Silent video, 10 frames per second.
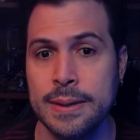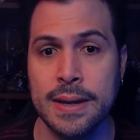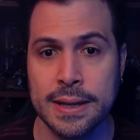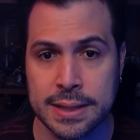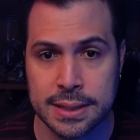
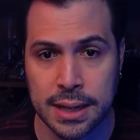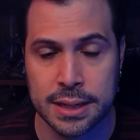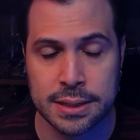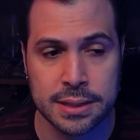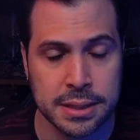Yes, it
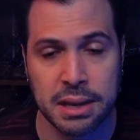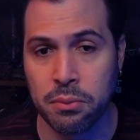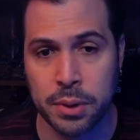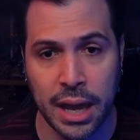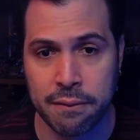does. Does
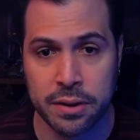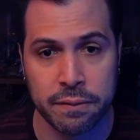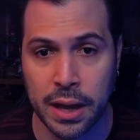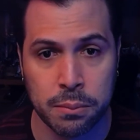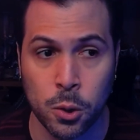everybody have it
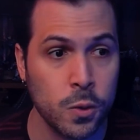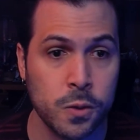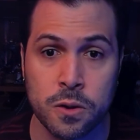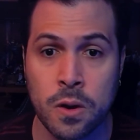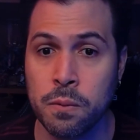available?
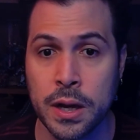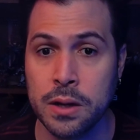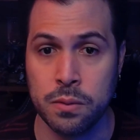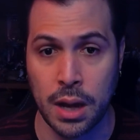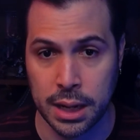No, they
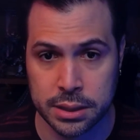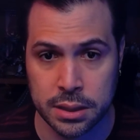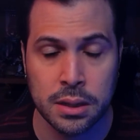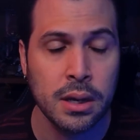do not.